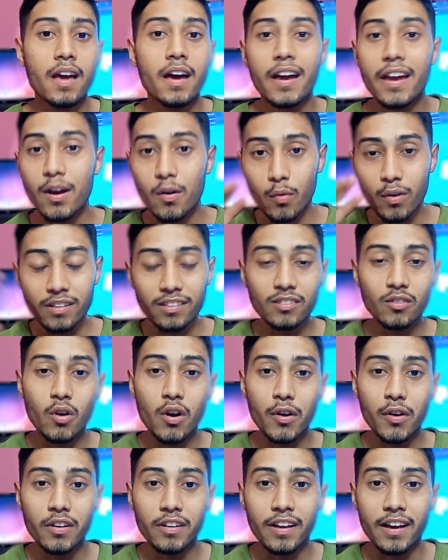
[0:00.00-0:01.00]
Hey, what's going
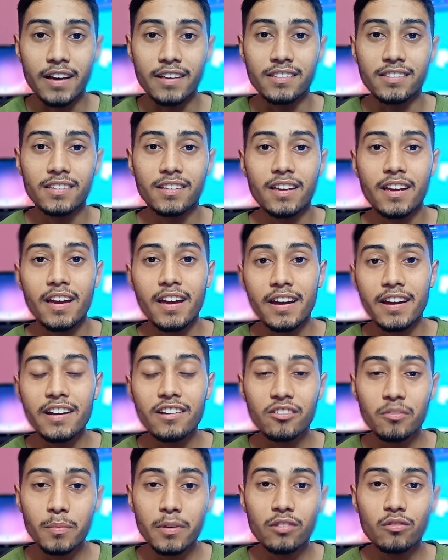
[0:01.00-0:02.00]
on guys?
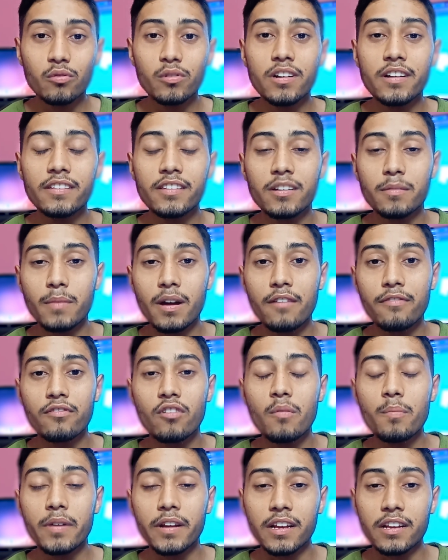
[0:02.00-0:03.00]
It's me Sunil Sharma
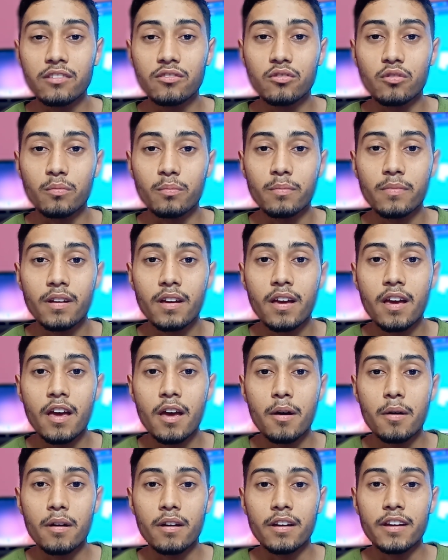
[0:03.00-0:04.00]
from TechysRoom.
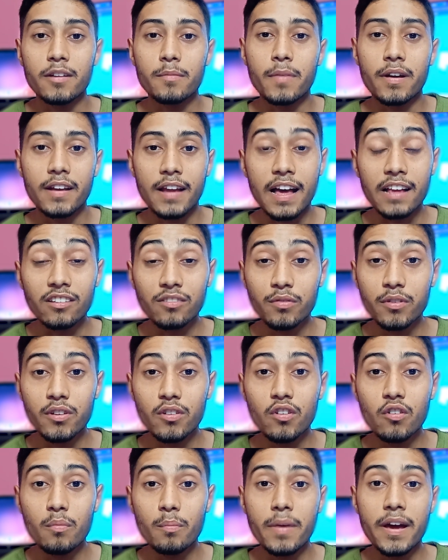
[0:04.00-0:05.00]
In my last
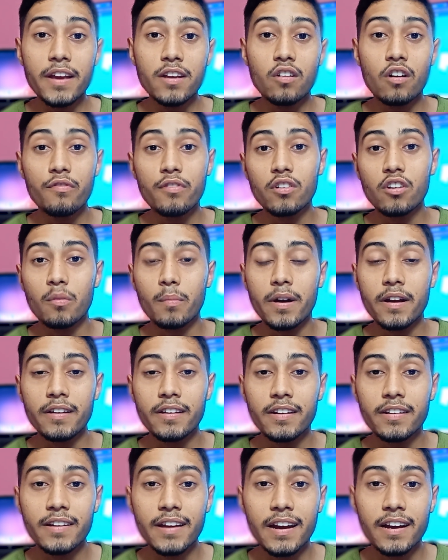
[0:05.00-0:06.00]
video, many of you
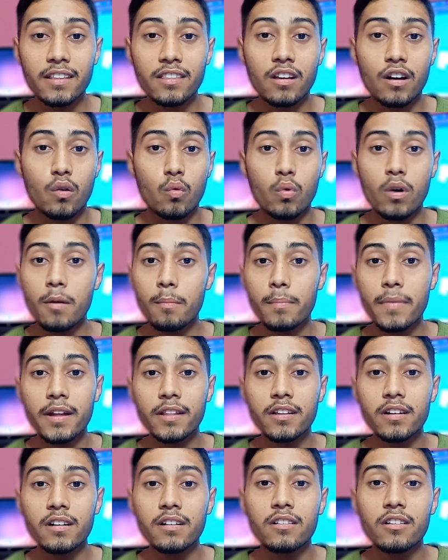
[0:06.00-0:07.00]
commented that the web
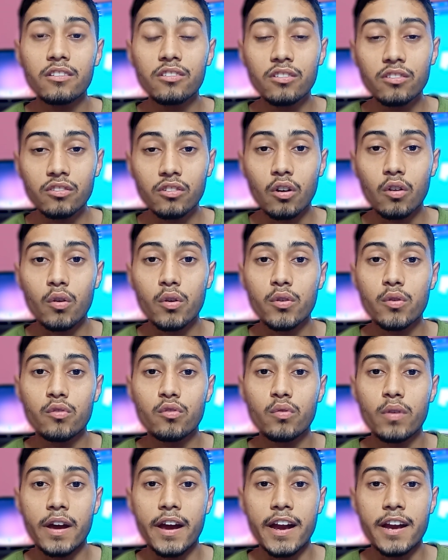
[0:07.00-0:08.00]
method doesn't allow you
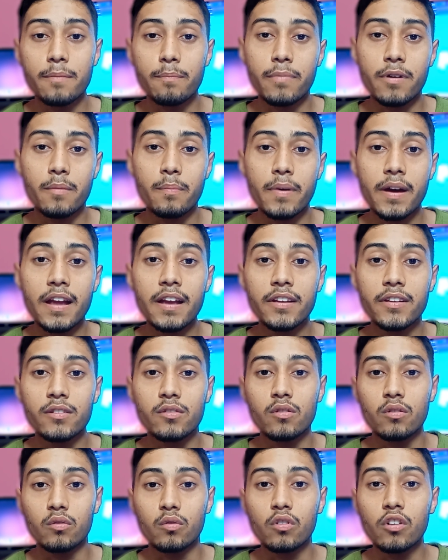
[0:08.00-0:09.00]
to add PayPal in
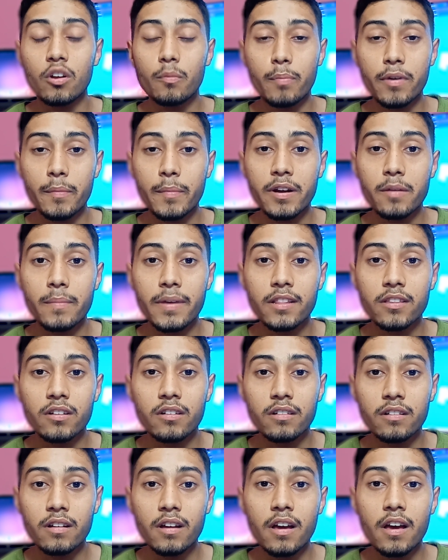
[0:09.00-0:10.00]
your Google payment
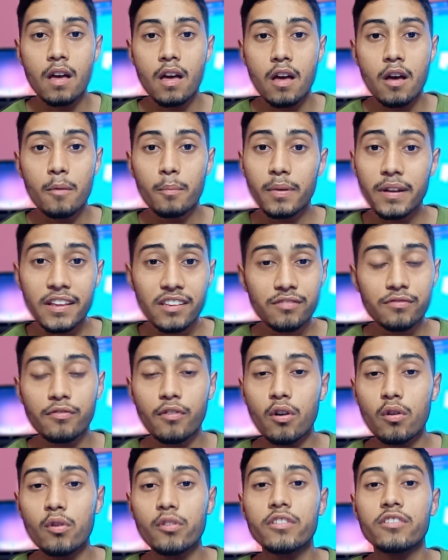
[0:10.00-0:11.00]
method. Please
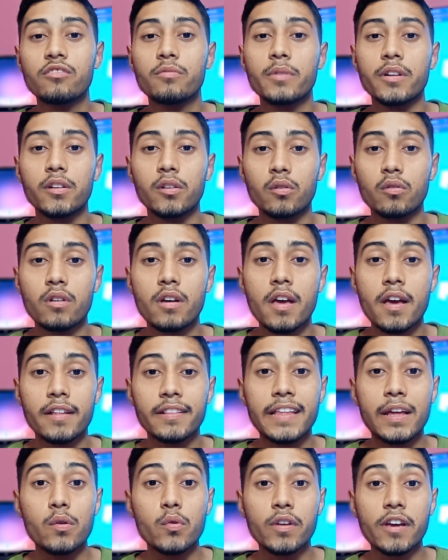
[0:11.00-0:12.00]
follow this video,
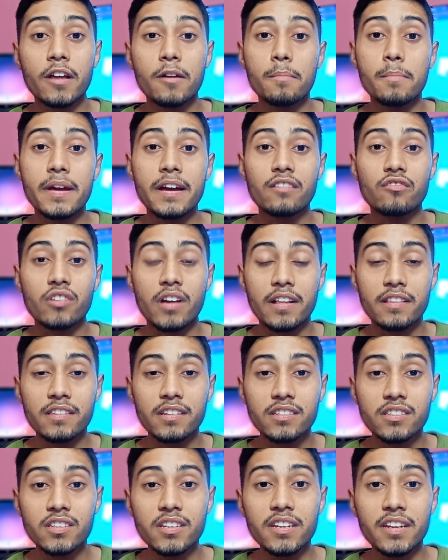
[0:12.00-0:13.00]
then you can make
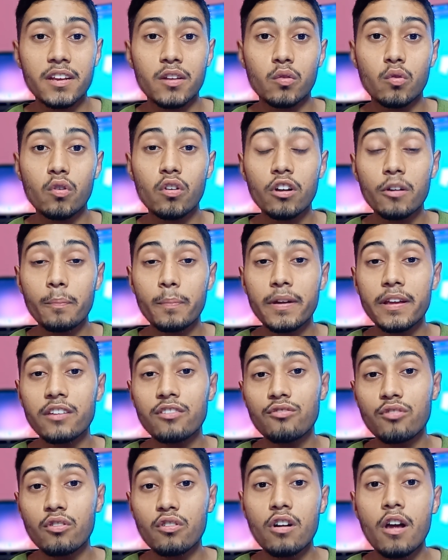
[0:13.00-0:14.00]
transaction in Google Play
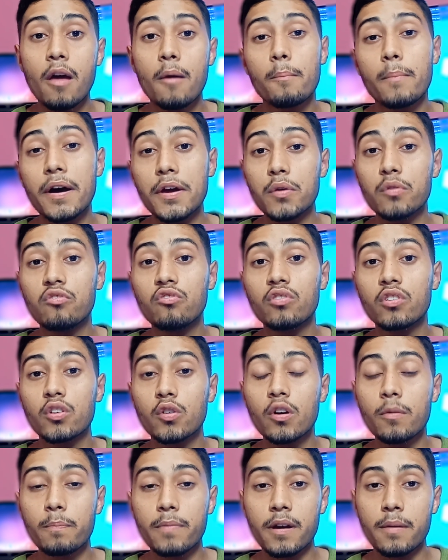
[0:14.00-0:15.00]
Store by using
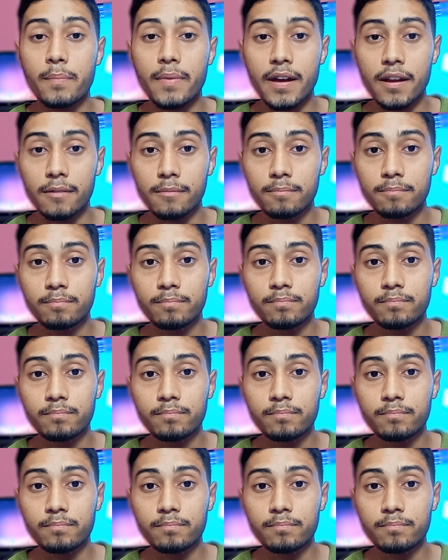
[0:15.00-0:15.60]
your PayPal.